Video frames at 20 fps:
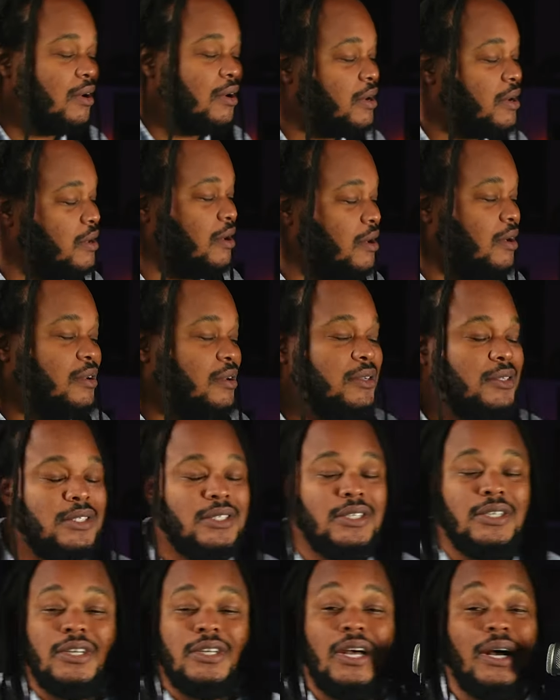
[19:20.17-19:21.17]
y'all.
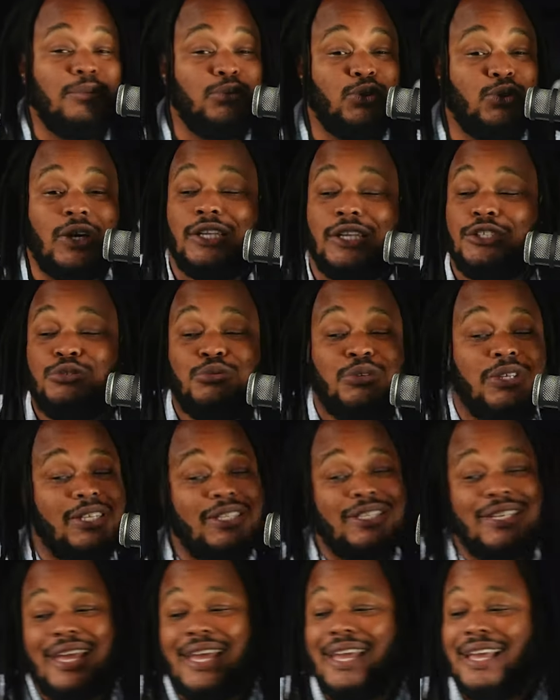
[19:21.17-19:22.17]
I'm trying to do this
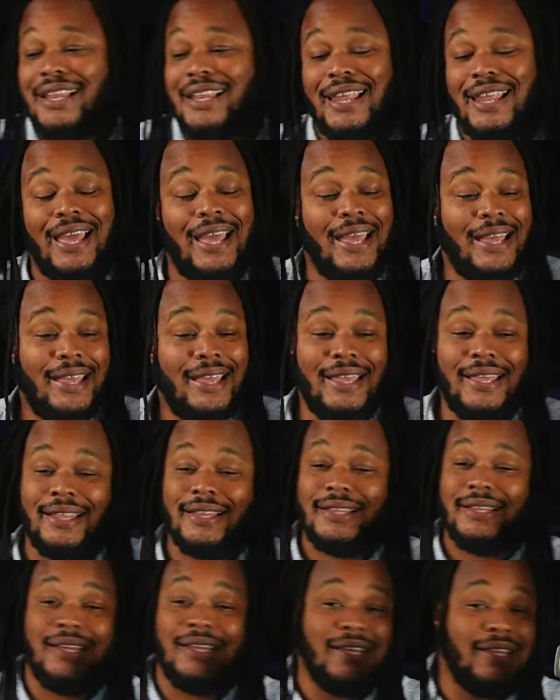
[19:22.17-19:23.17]
and that and
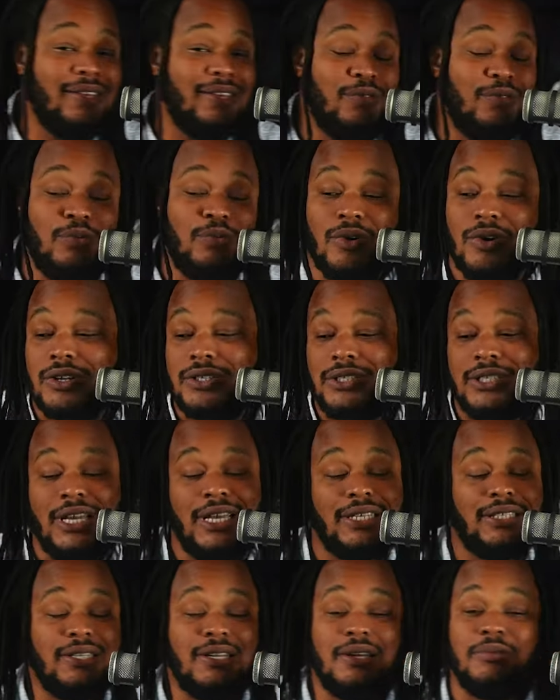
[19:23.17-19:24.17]
the work's catching
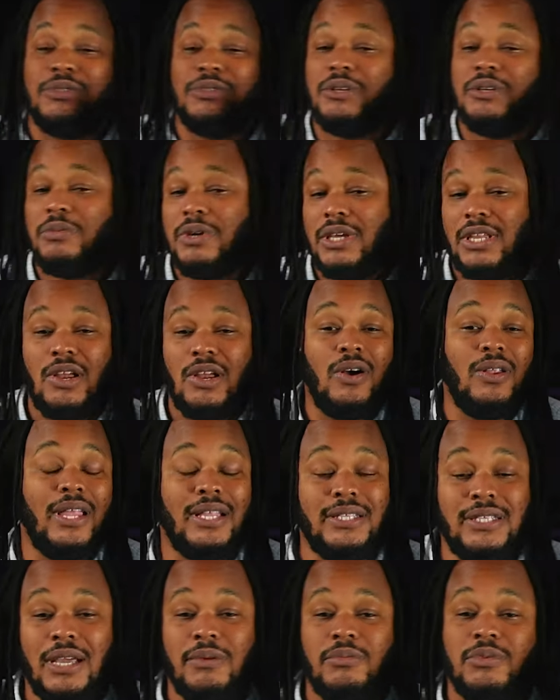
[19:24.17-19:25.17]
up to me and all that
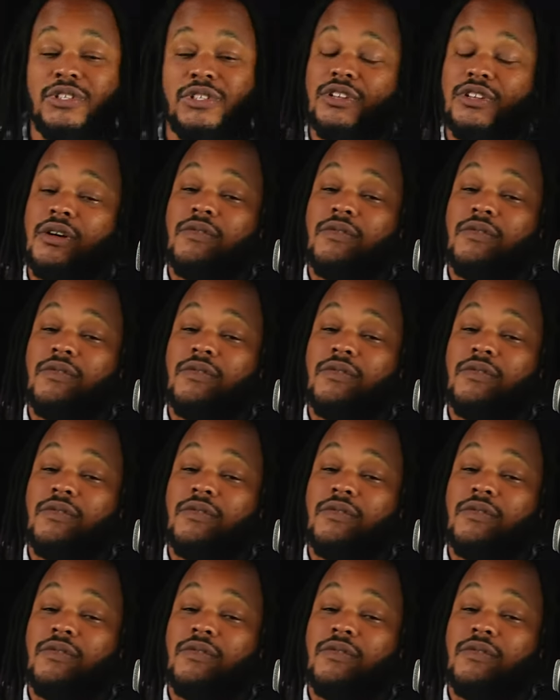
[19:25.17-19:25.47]
type of stuff.